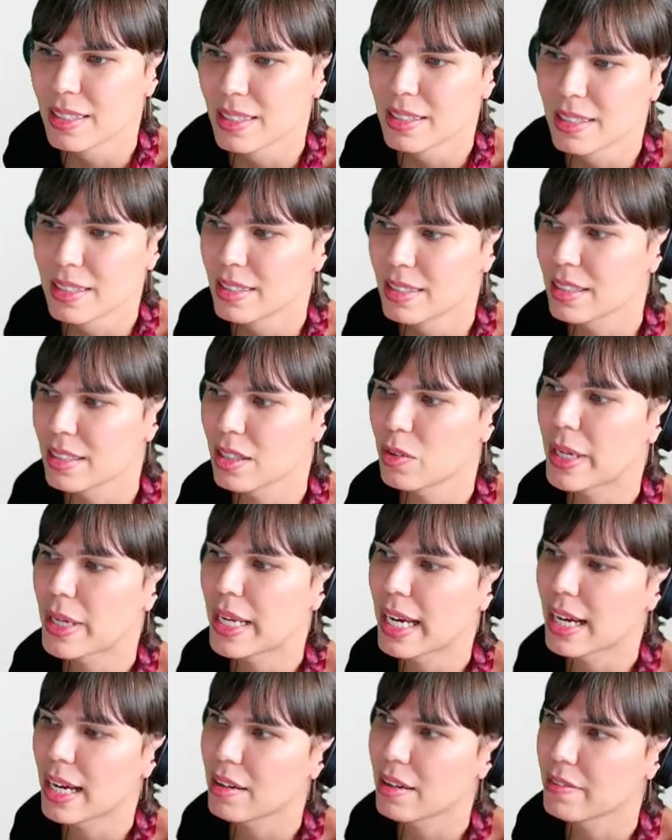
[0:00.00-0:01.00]
So we
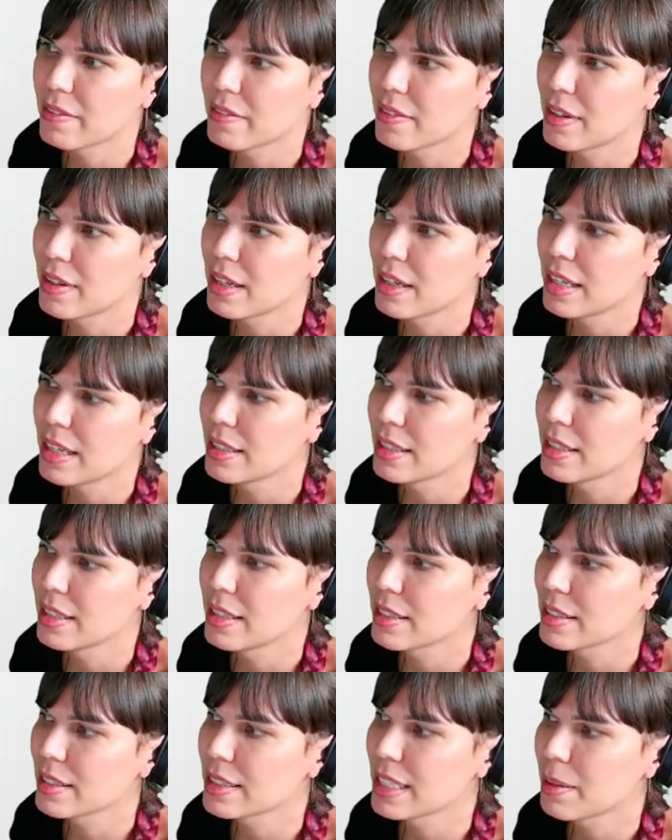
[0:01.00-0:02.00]
have
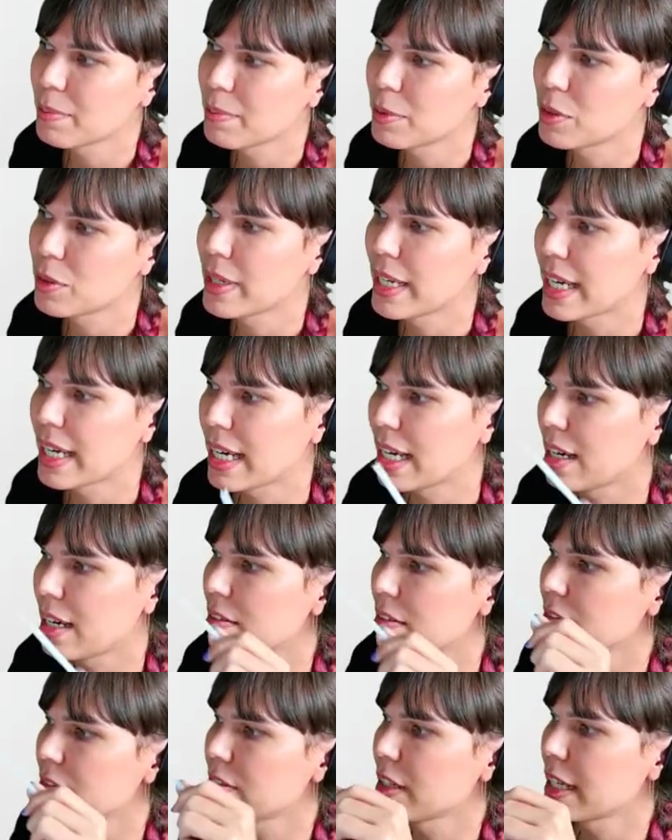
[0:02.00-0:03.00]
another example, we
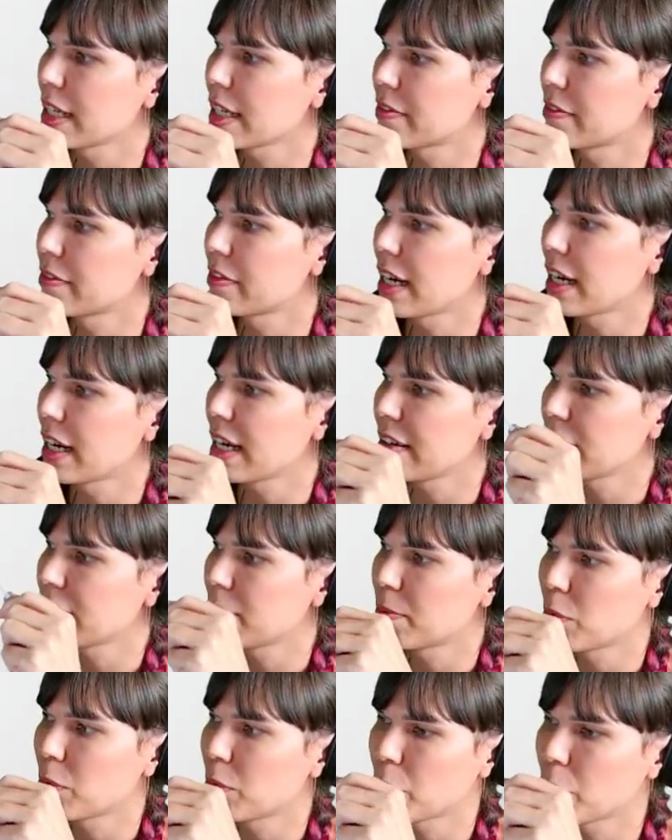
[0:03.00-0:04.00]
have like
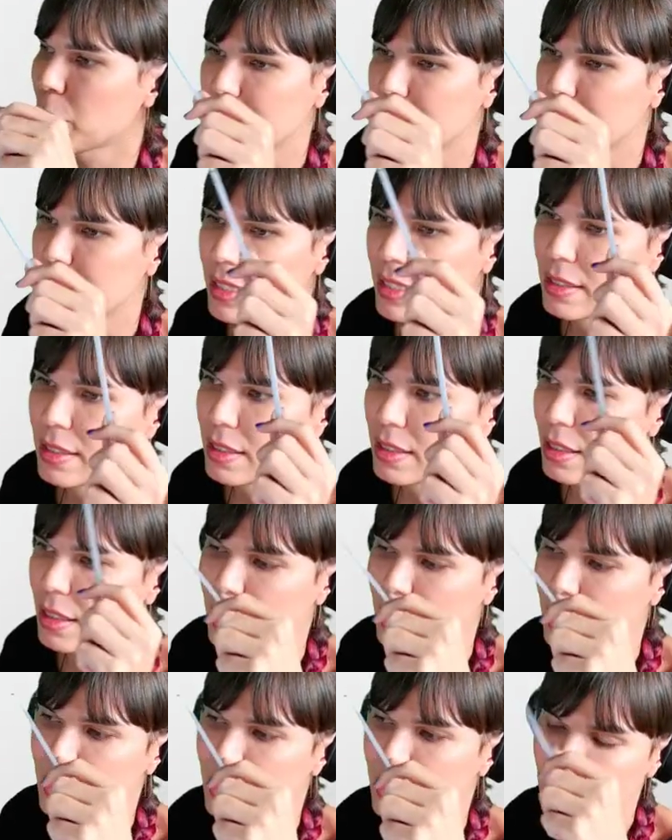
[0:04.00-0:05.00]

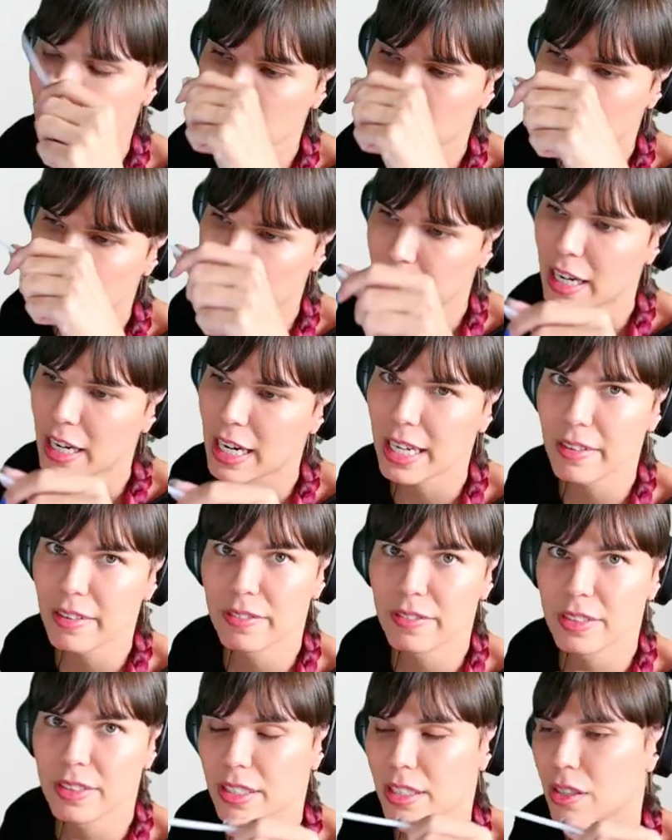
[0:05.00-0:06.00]

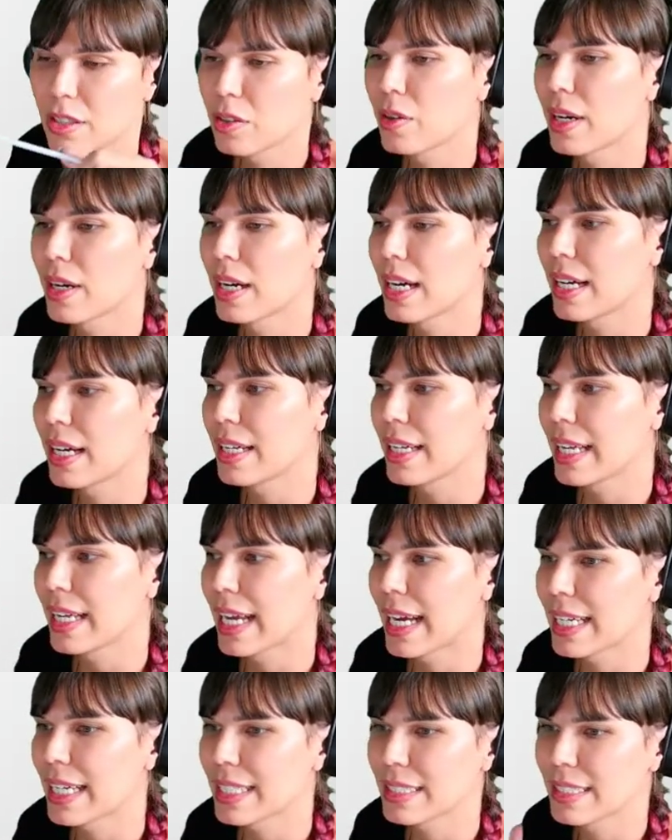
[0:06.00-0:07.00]
0.5. So it
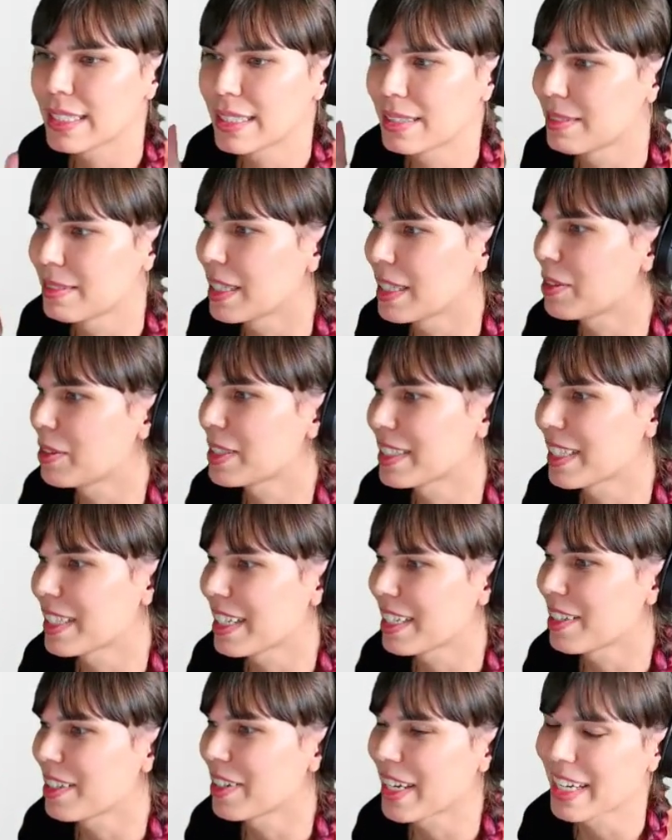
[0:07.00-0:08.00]
has, no, it's
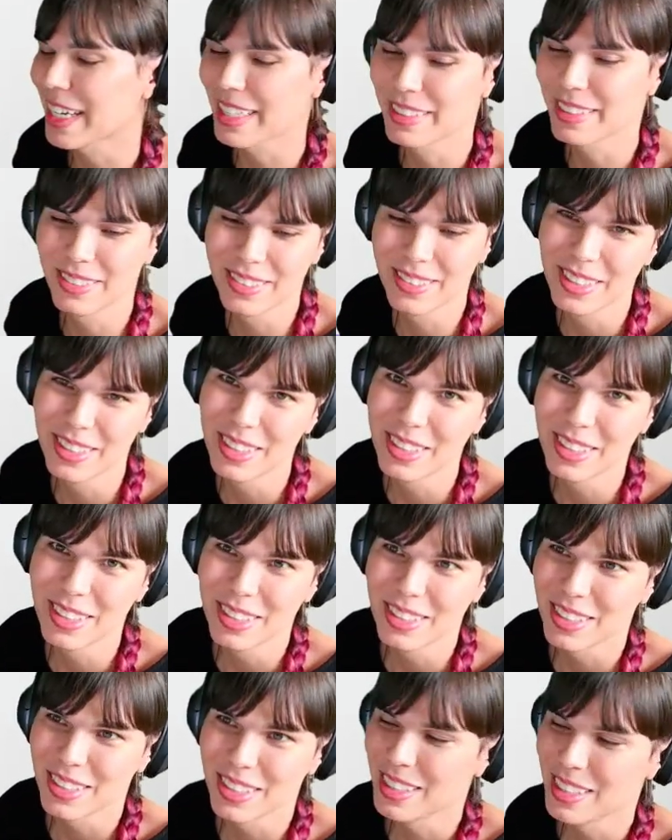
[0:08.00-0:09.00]
not, okay.
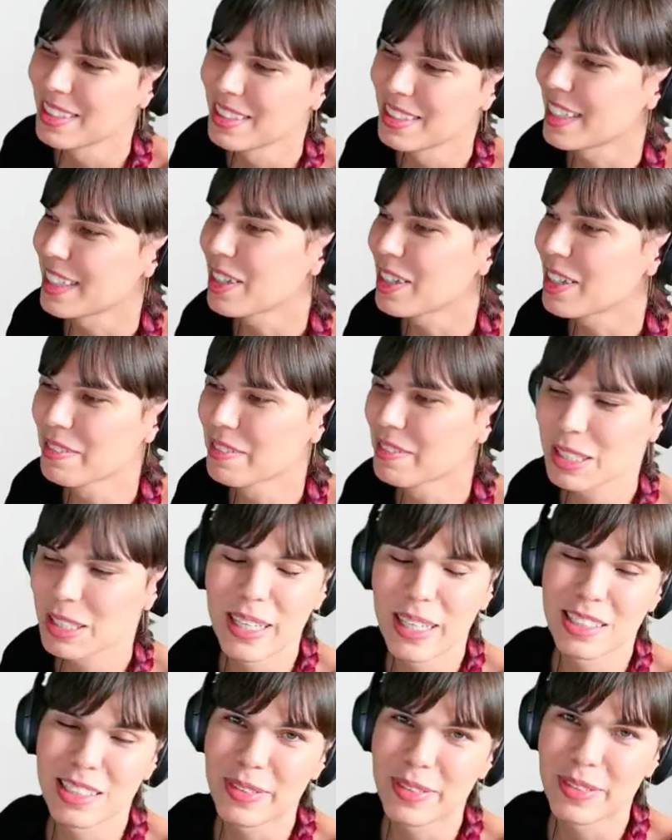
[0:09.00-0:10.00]
Sorry, you'll have to
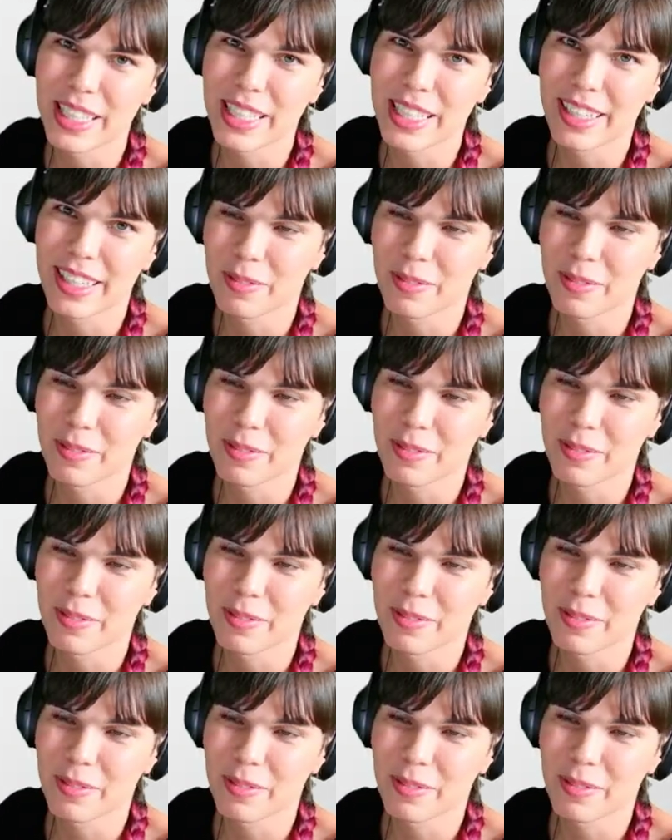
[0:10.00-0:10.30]
explain it to me later.